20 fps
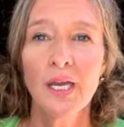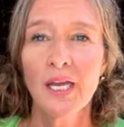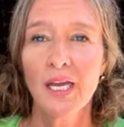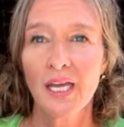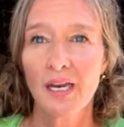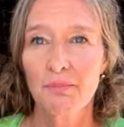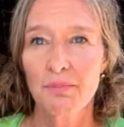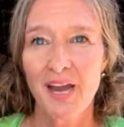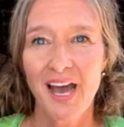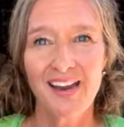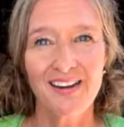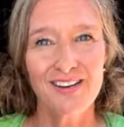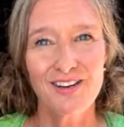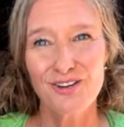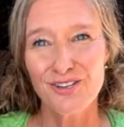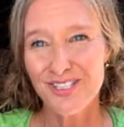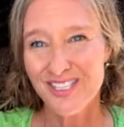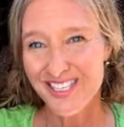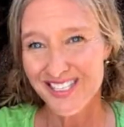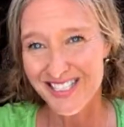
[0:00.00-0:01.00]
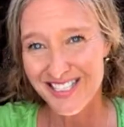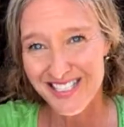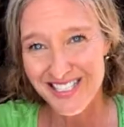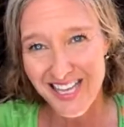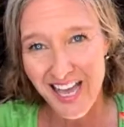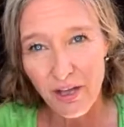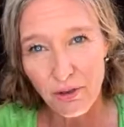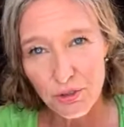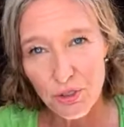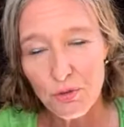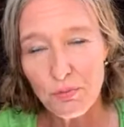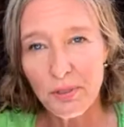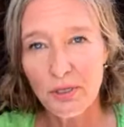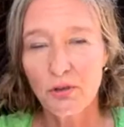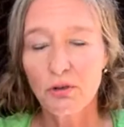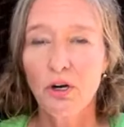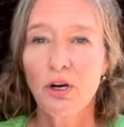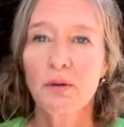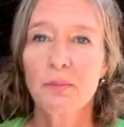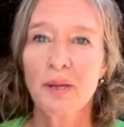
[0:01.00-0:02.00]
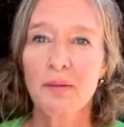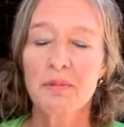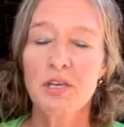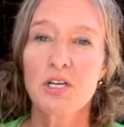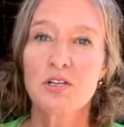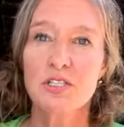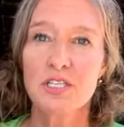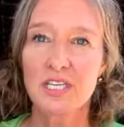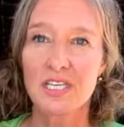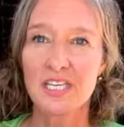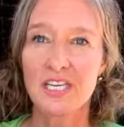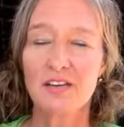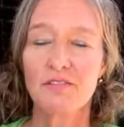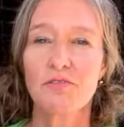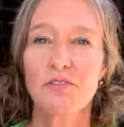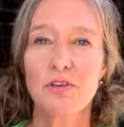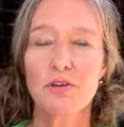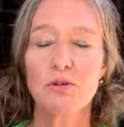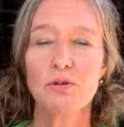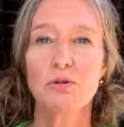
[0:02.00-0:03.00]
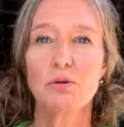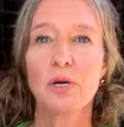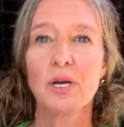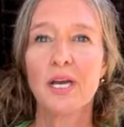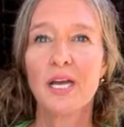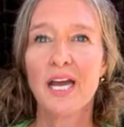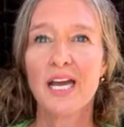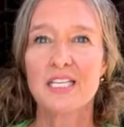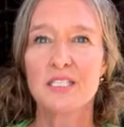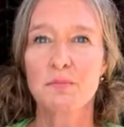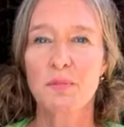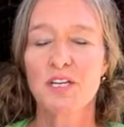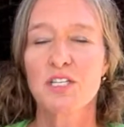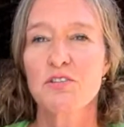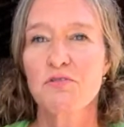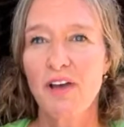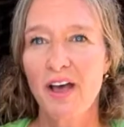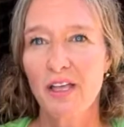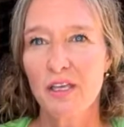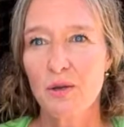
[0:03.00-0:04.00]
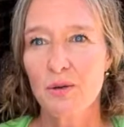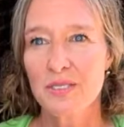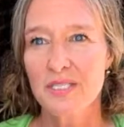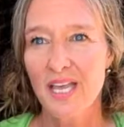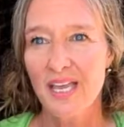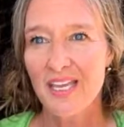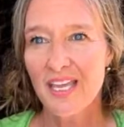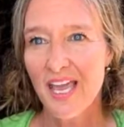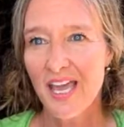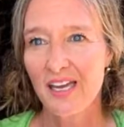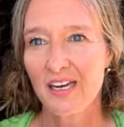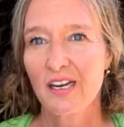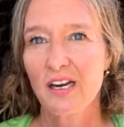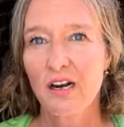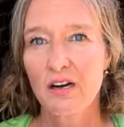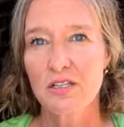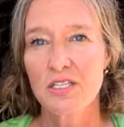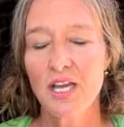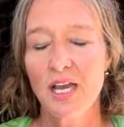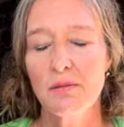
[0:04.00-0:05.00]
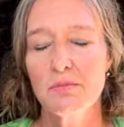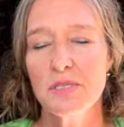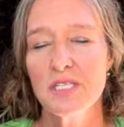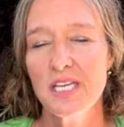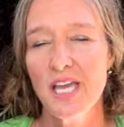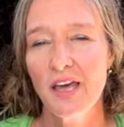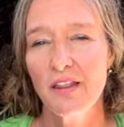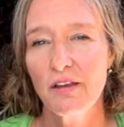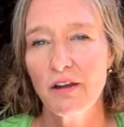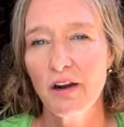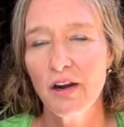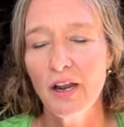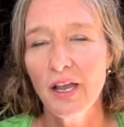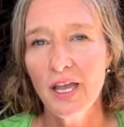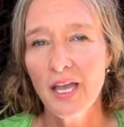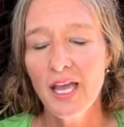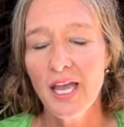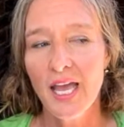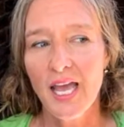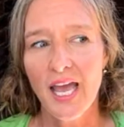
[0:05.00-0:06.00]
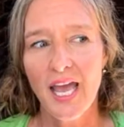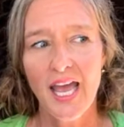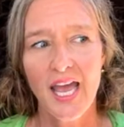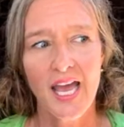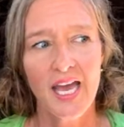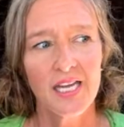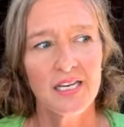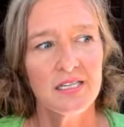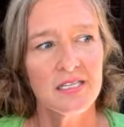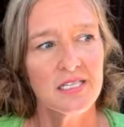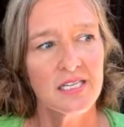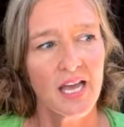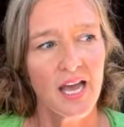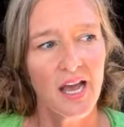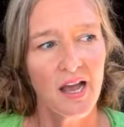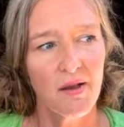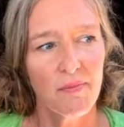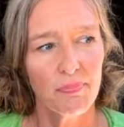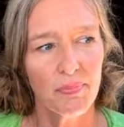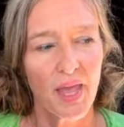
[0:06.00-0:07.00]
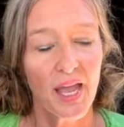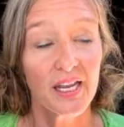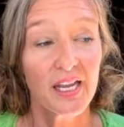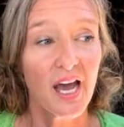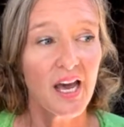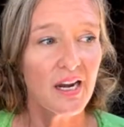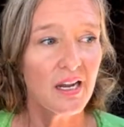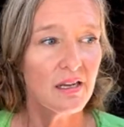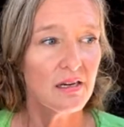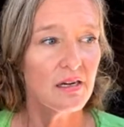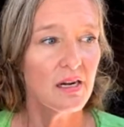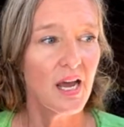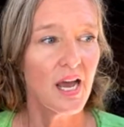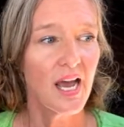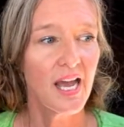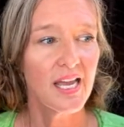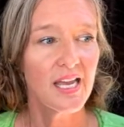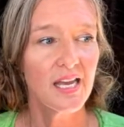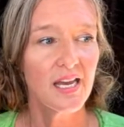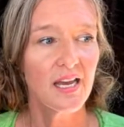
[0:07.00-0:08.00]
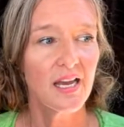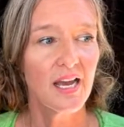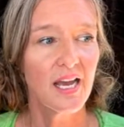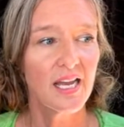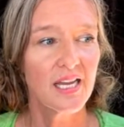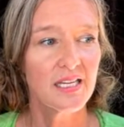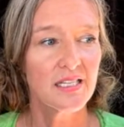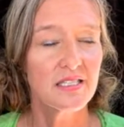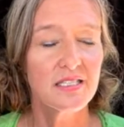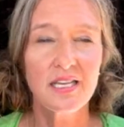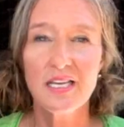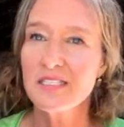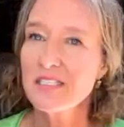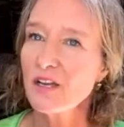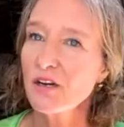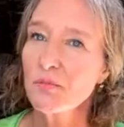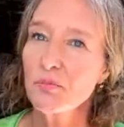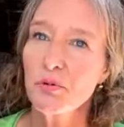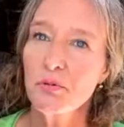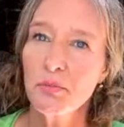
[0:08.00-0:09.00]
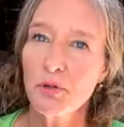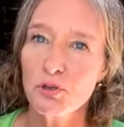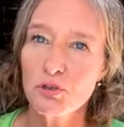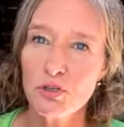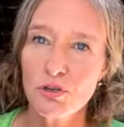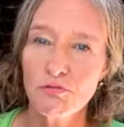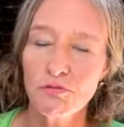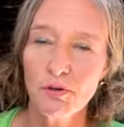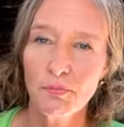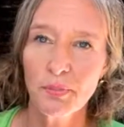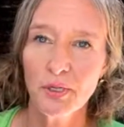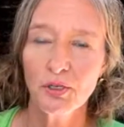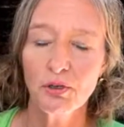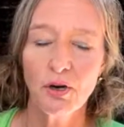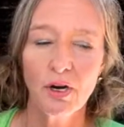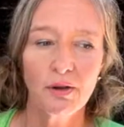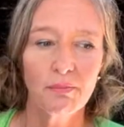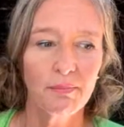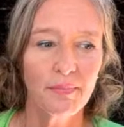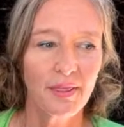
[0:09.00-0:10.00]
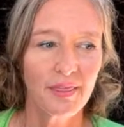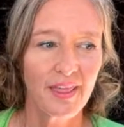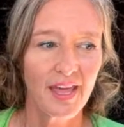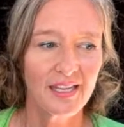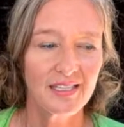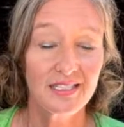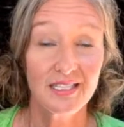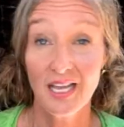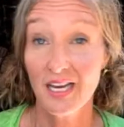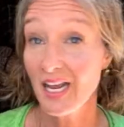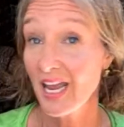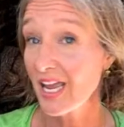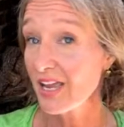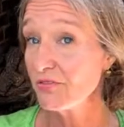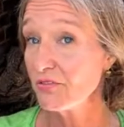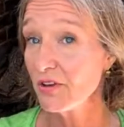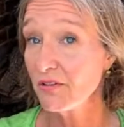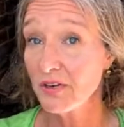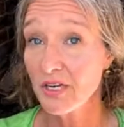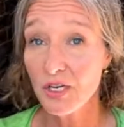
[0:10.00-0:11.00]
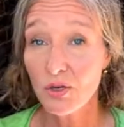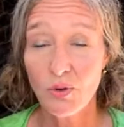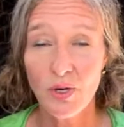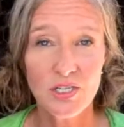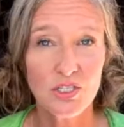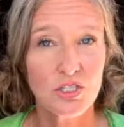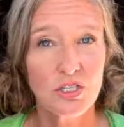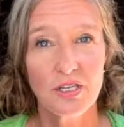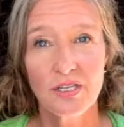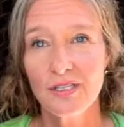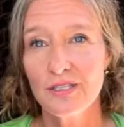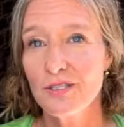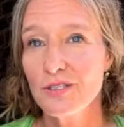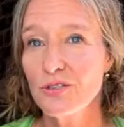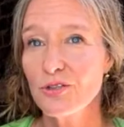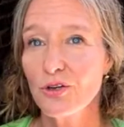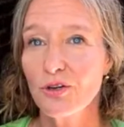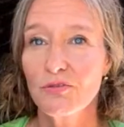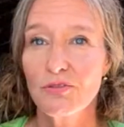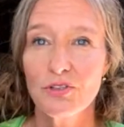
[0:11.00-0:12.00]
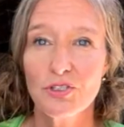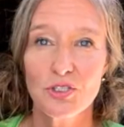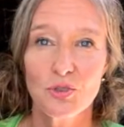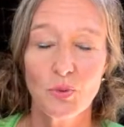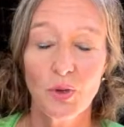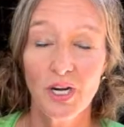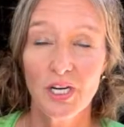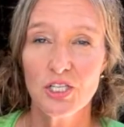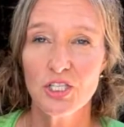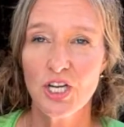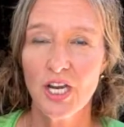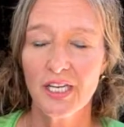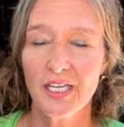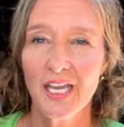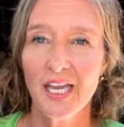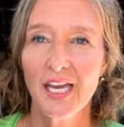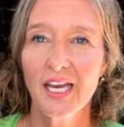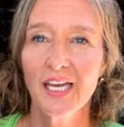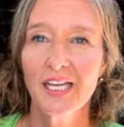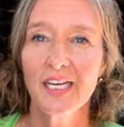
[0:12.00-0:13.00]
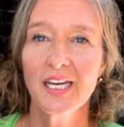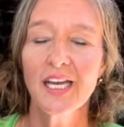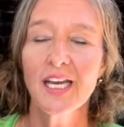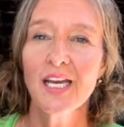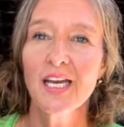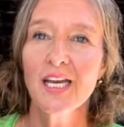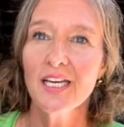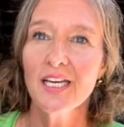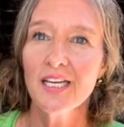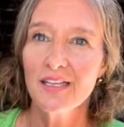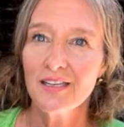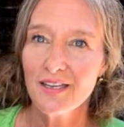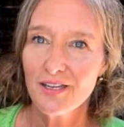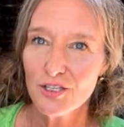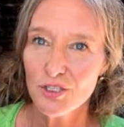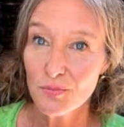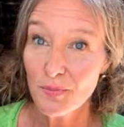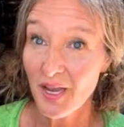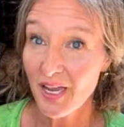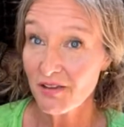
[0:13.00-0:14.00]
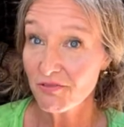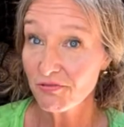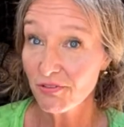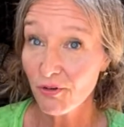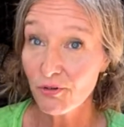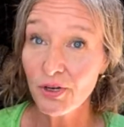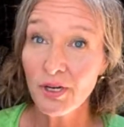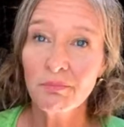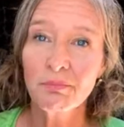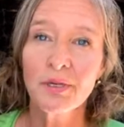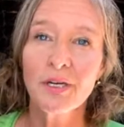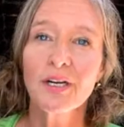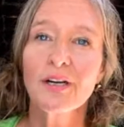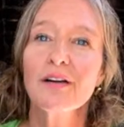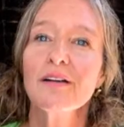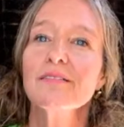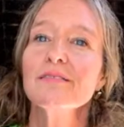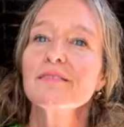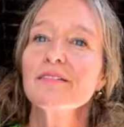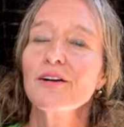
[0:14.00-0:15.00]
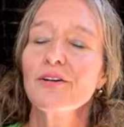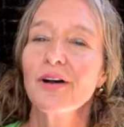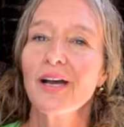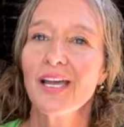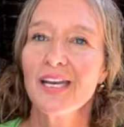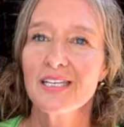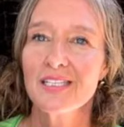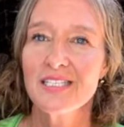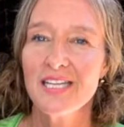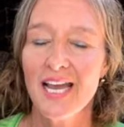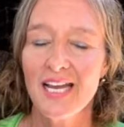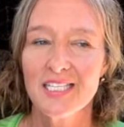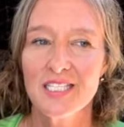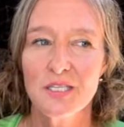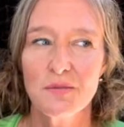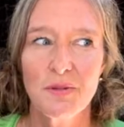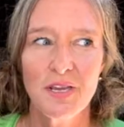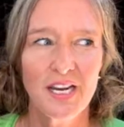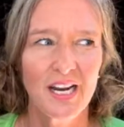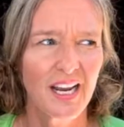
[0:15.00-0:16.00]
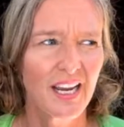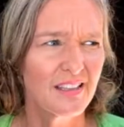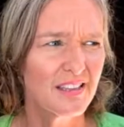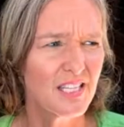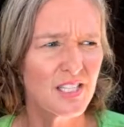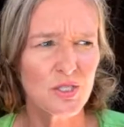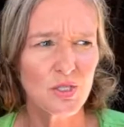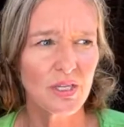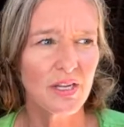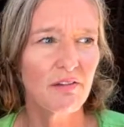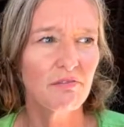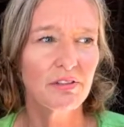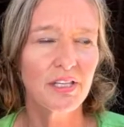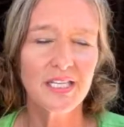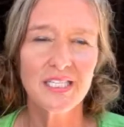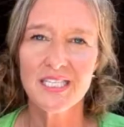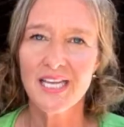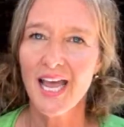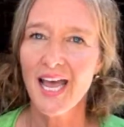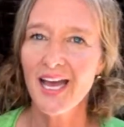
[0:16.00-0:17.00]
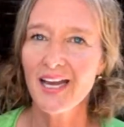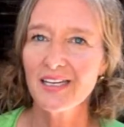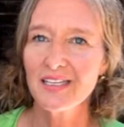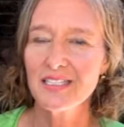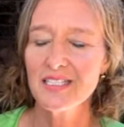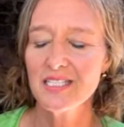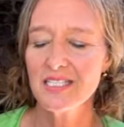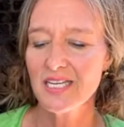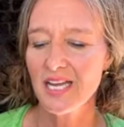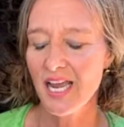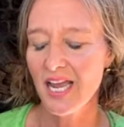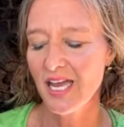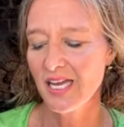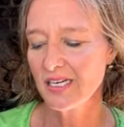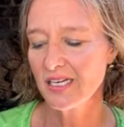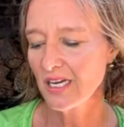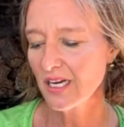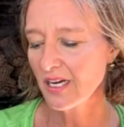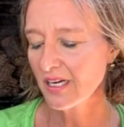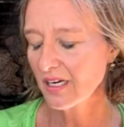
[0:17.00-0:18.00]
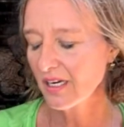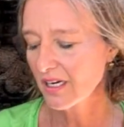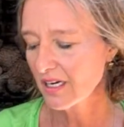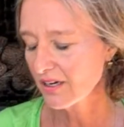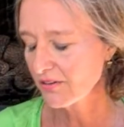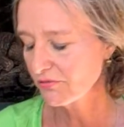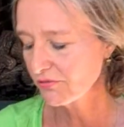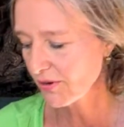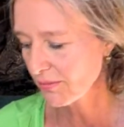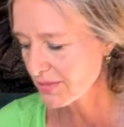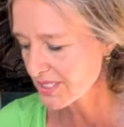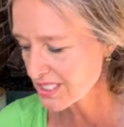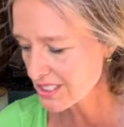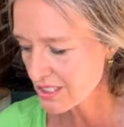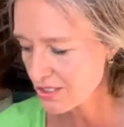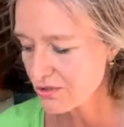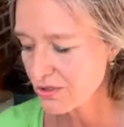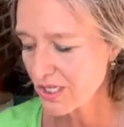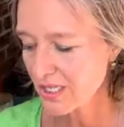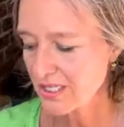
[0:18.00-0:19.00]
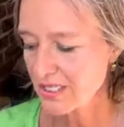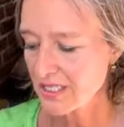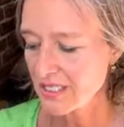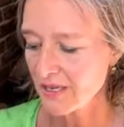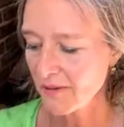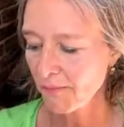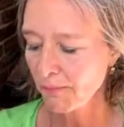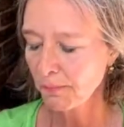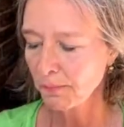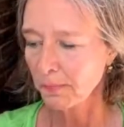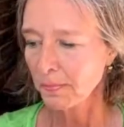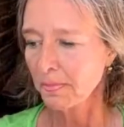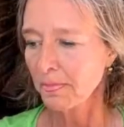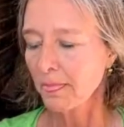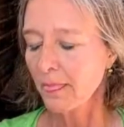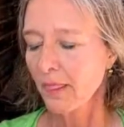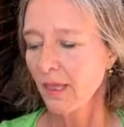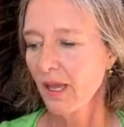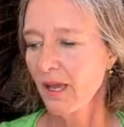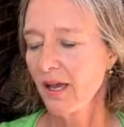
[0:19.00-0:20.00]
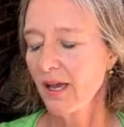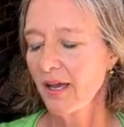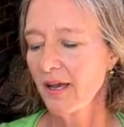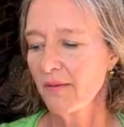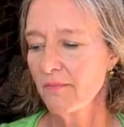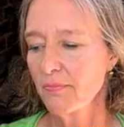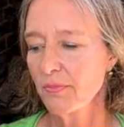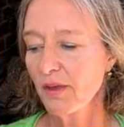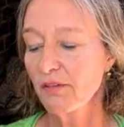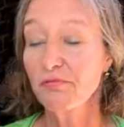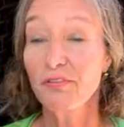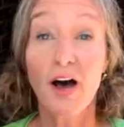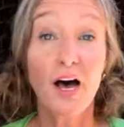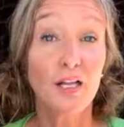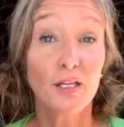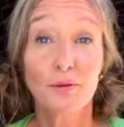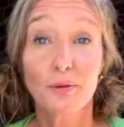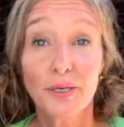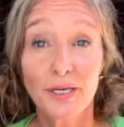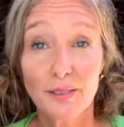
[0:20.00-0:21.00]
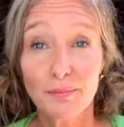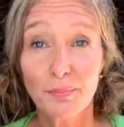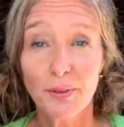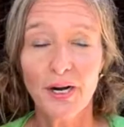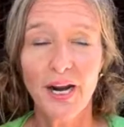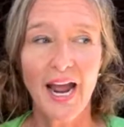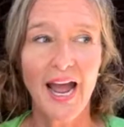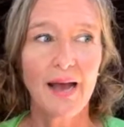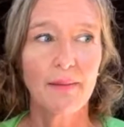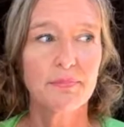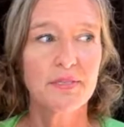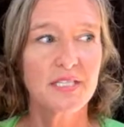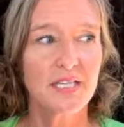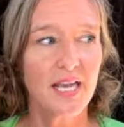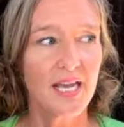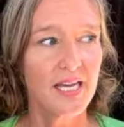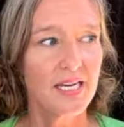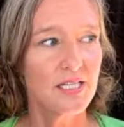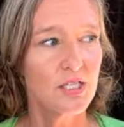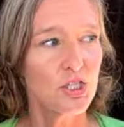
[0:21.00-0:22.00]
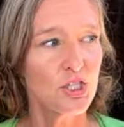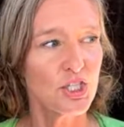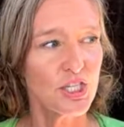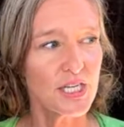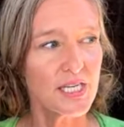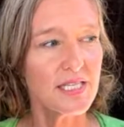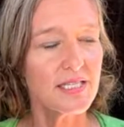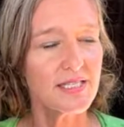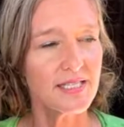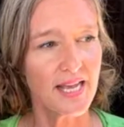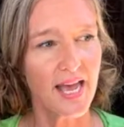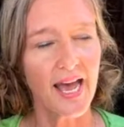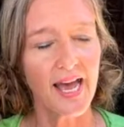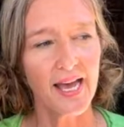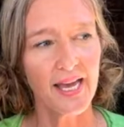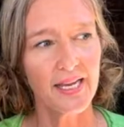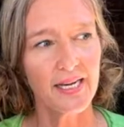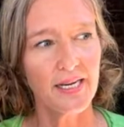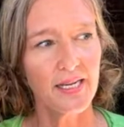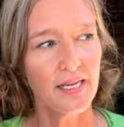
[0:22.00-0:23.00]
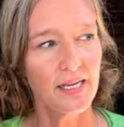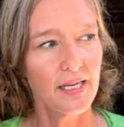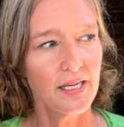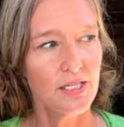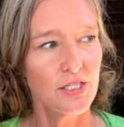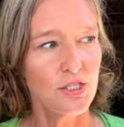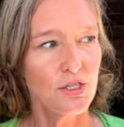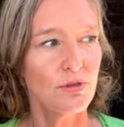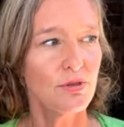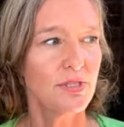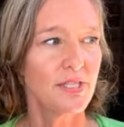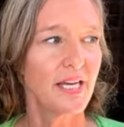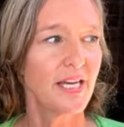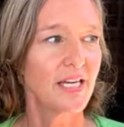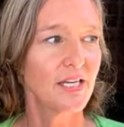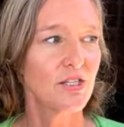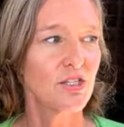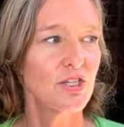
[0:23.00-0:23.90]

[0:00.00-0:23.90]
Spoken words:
I'm not here to sell you Pilgrim. I'm here to give you as much value as I can in our time together. And I had sent out a promotion for Pilgrim that said, hey, if you have any questions or if you just want to check in, here's my phone number, go ahead and text me. And I got this lovely text from a student, a follower perhaps. And she said two things.